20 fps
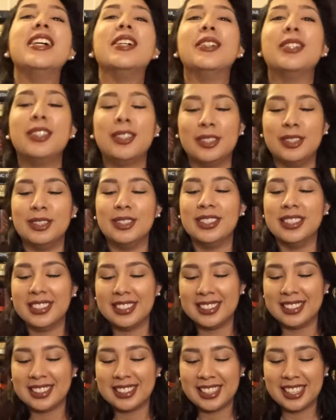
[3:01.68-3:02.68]
Ooh.
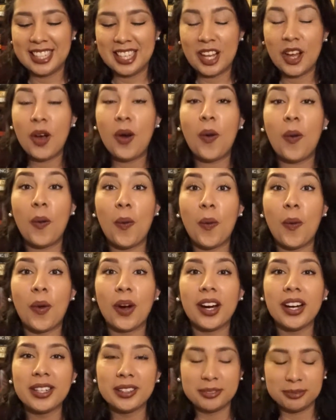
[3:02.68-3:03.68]

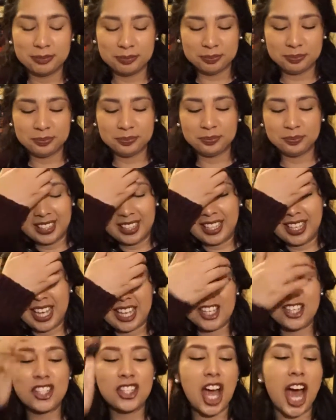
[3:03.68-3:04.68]
Or
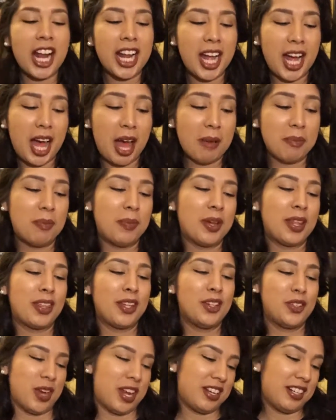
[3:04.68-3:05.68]
get shot up with
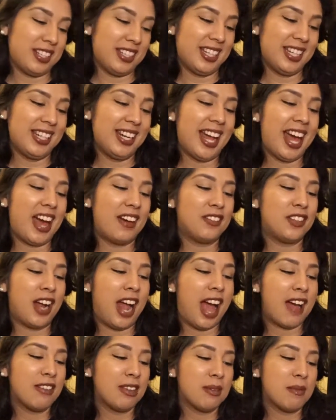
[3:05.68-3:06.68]
adrenaline after
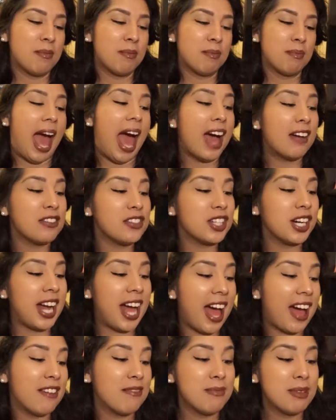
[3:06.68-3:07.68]
having
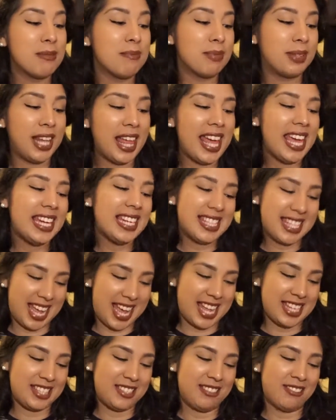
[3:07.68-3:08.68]
been playing
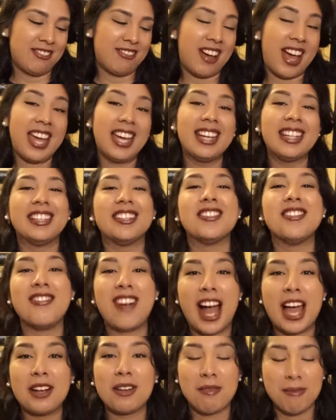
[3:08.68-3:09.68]
dead to fight in the
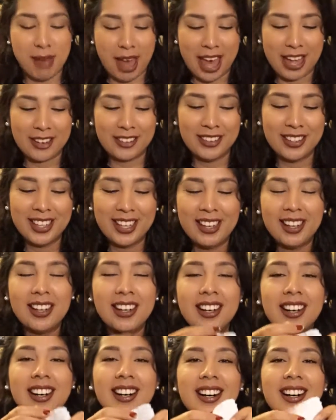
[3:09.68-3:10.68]
final battle.
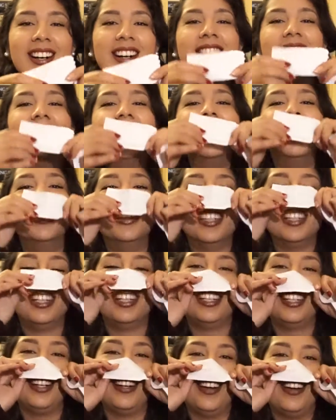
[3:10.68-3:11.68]

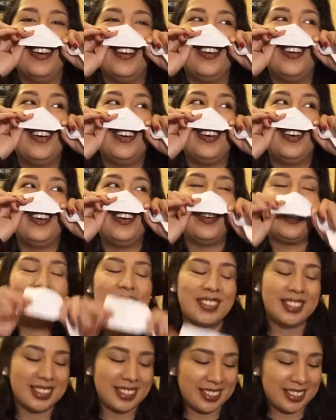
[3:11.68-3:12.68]
Oh,
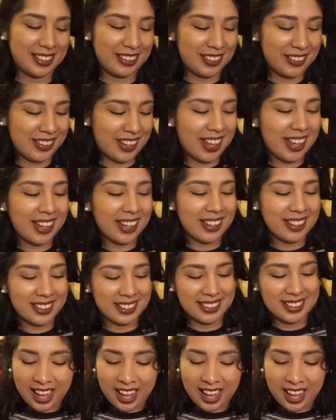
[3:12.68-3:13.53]
okay.